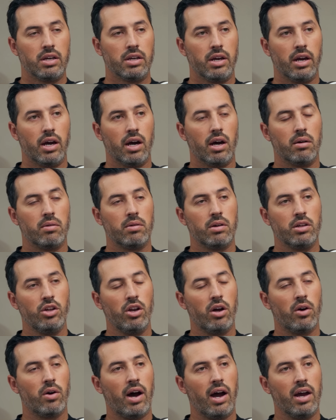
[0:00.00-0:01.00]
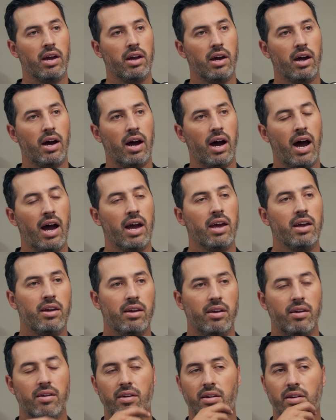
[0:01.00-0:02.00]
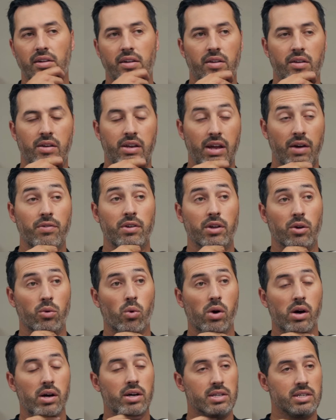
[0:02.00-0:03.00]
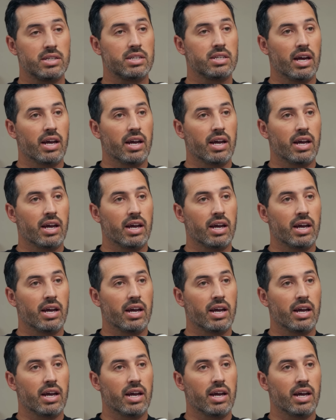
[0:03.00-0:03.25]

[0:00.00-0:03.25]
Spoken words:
Yeah. I definitely was.